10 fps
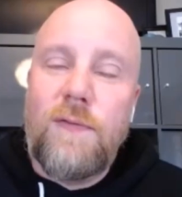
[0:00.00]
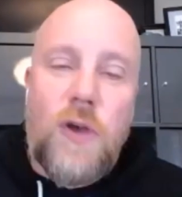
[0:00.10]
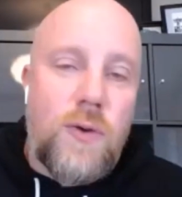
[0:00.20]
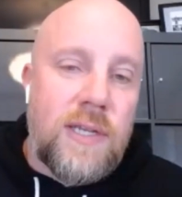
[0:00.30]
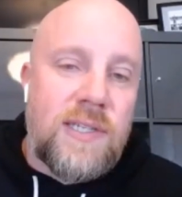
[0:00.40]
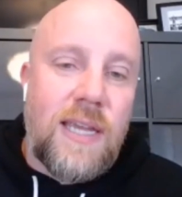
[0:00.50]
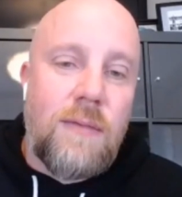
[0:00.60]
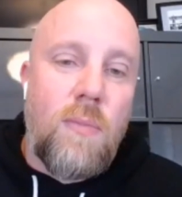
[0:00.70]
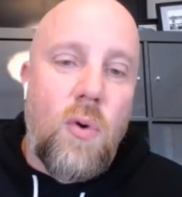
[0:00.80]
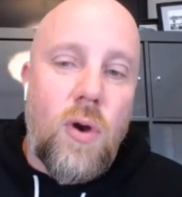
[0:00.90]

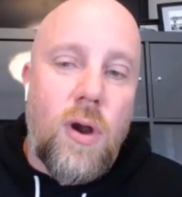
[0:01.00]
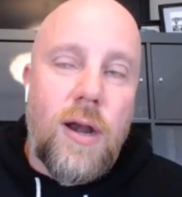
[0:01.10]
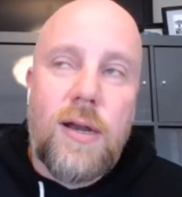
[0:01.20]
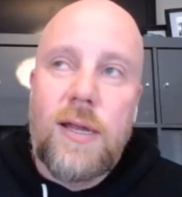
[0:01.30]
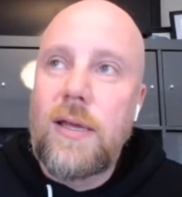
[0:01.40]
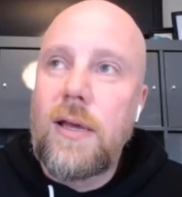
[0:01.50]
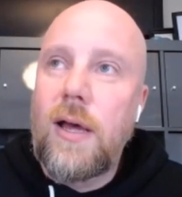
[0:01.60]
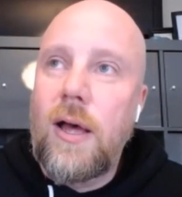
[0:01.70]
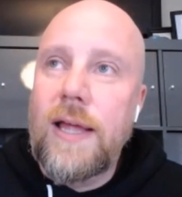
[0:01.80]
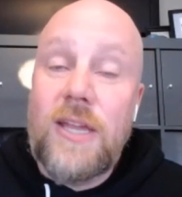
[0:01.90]
focusing more
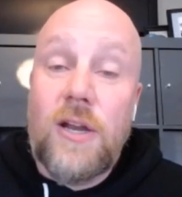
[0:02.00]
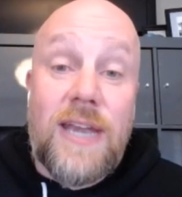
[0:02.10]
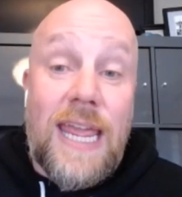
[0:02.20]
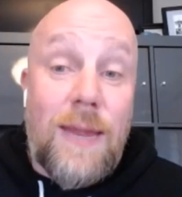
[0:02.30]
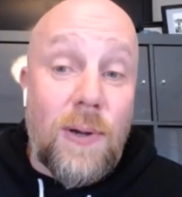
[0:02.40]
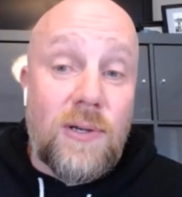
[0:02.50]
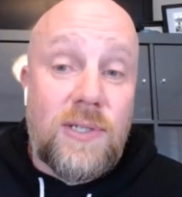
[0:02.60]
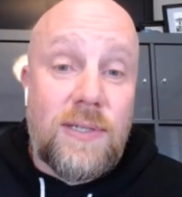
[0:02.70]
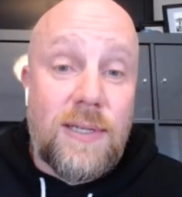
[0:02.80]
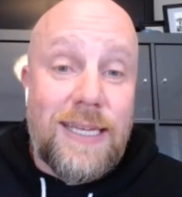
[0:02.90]
on their
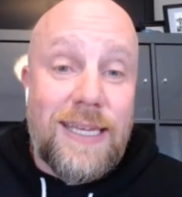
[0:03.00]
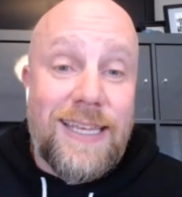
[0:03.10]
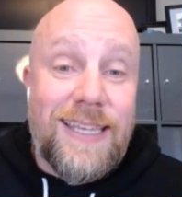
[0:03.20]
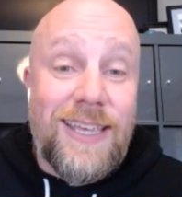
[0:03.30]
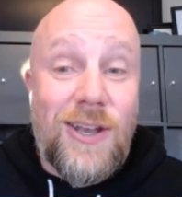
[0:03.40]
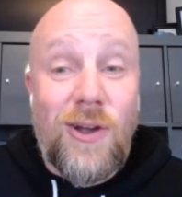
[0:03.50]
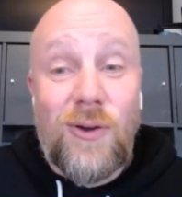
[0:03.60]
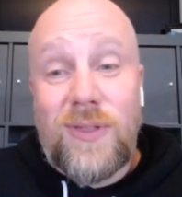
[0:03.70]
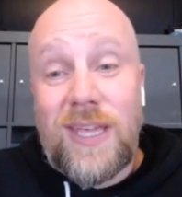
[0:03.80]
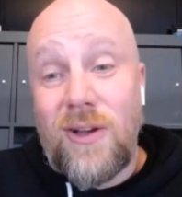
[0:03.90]
neighbors.
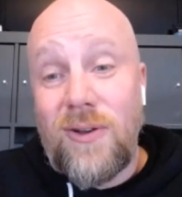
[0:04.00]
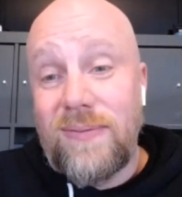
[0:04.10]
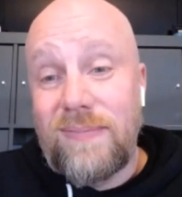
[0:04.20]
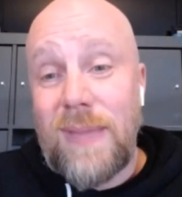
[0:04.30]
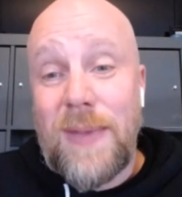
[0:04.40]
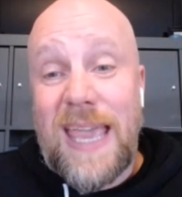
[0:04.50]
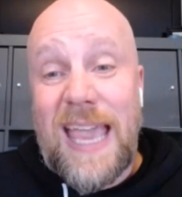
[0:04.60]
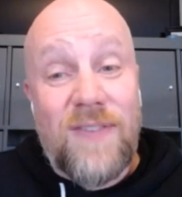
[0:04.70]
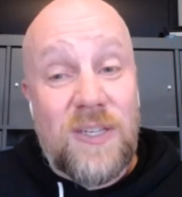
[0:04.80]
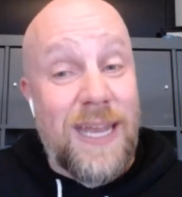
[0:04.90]
They don't maybe
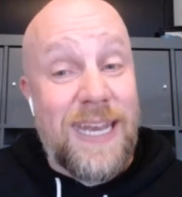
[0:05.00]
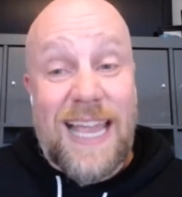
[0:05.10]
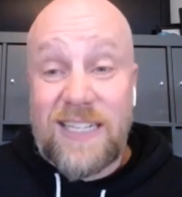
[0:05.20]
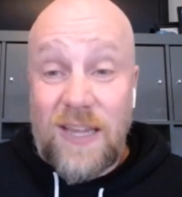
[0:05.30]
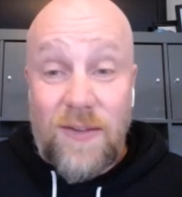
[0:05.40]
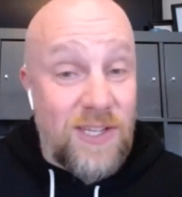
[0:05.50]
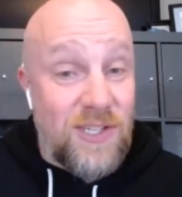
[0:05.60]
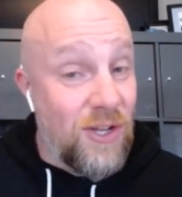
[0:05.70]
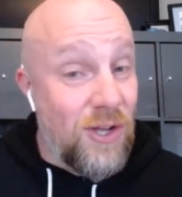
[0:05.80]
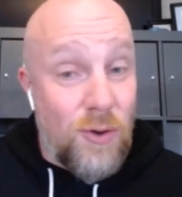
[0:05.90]
have as many activities
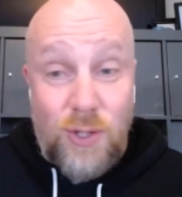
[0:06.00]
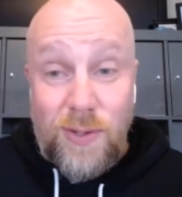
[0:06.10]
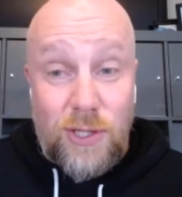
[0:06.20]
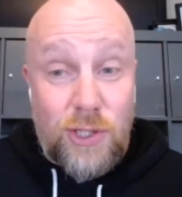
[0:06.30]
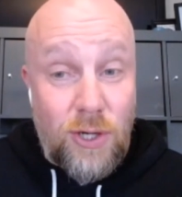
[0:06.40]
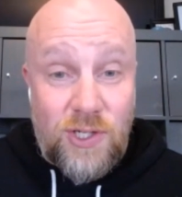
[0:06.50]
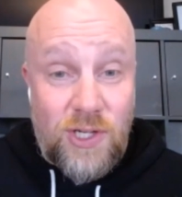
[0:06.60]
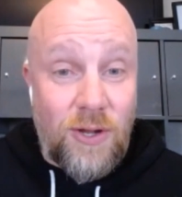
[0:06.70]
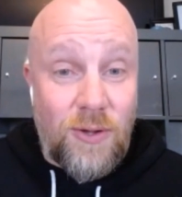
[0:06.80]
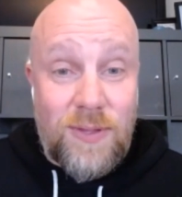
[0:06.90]
to go to at the
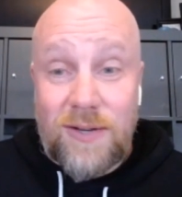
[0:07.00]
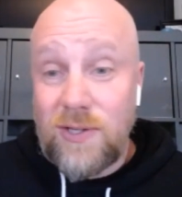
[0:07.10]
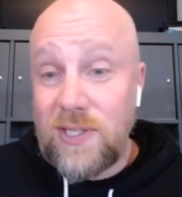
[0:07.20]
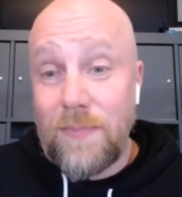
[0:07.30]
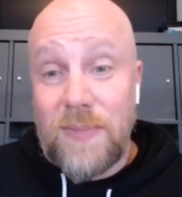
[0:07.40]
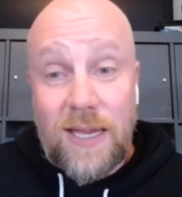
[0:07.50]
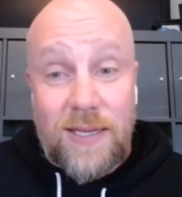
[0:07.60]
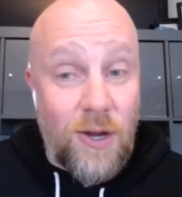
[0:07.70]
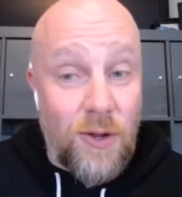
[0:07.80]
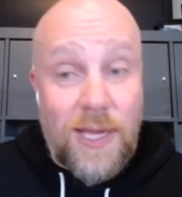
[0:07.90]
church. There's some that,
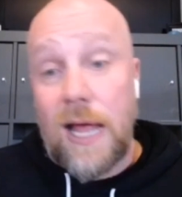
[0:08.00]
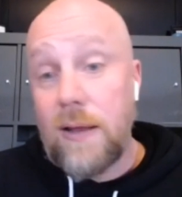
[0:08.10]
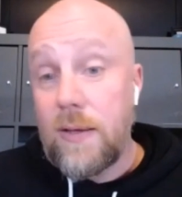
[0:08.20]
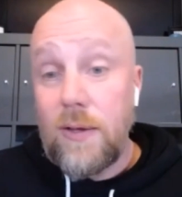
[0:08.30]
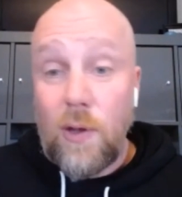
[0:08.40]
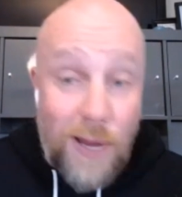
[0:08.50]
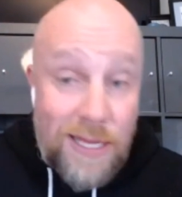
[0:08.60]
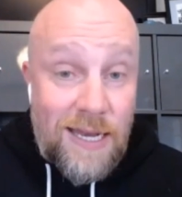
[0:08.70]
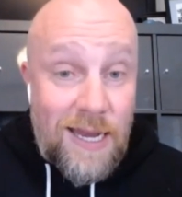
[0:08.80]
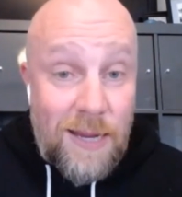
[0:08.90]
you got
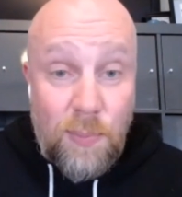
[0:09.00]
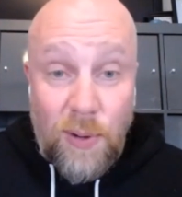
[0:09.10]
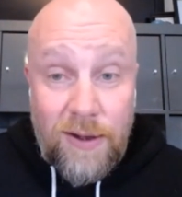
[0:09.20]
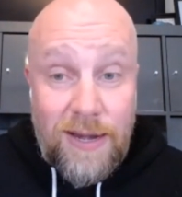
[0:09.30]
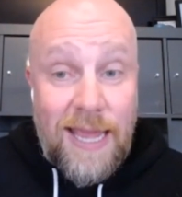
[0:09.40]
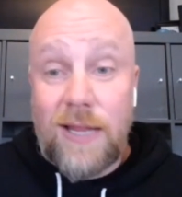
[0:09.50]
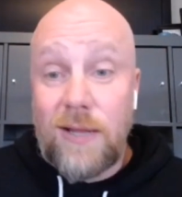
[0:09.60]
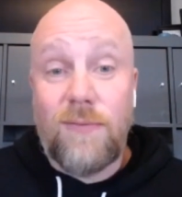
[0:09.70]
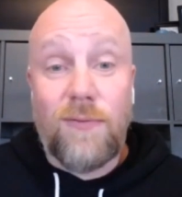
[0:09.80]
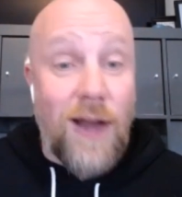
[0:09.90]
Wednesday night prayer night,
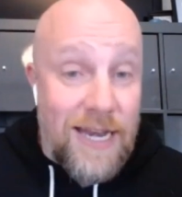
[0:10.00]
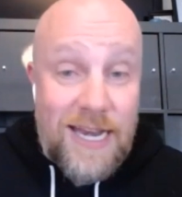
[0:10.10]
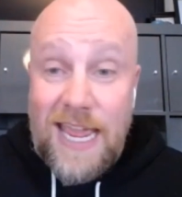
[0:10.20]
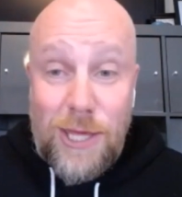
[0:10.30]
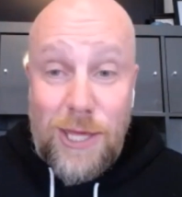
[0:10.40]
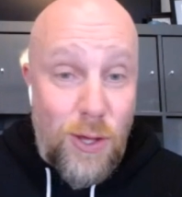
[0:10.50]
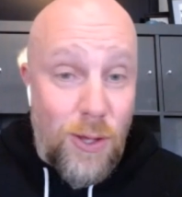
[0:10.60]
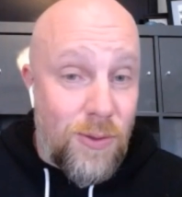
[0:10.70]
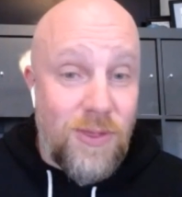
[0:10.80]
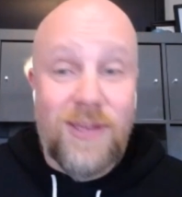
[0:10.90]
Friday night youth,